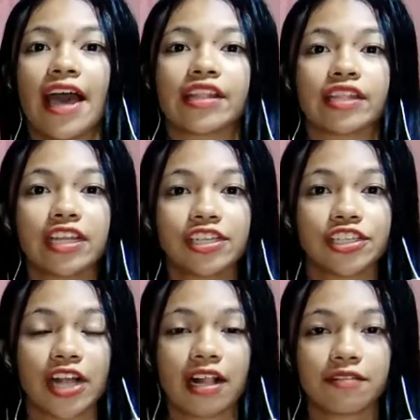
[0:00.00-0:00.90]
and
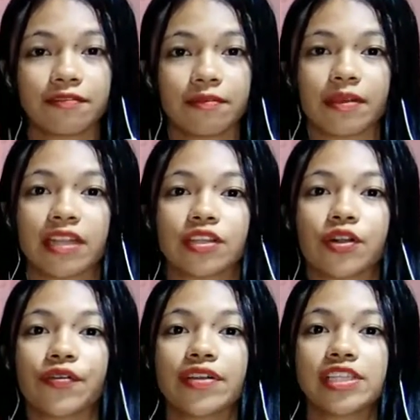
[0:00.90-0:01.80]
each alphabet
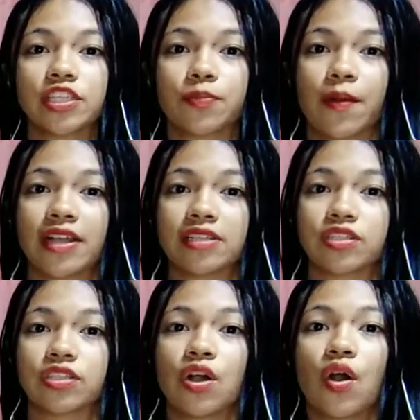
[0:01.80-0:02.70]

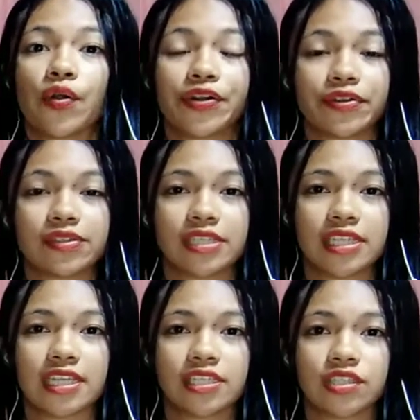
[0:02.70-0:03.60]
corresponds or
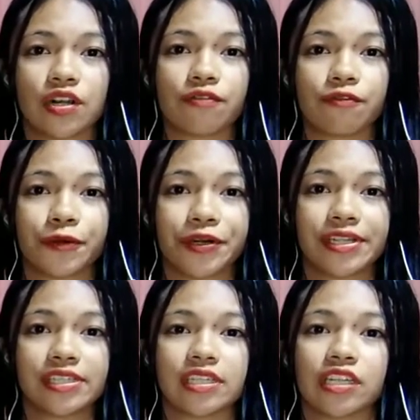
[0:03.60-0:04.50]
consists of
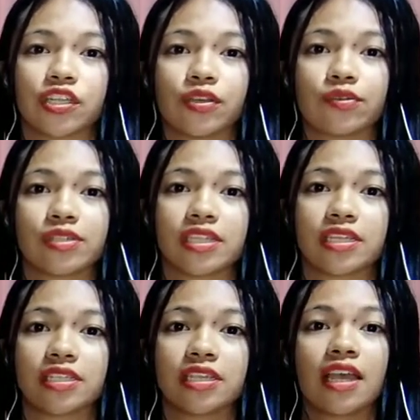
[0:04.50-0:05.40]
words that uses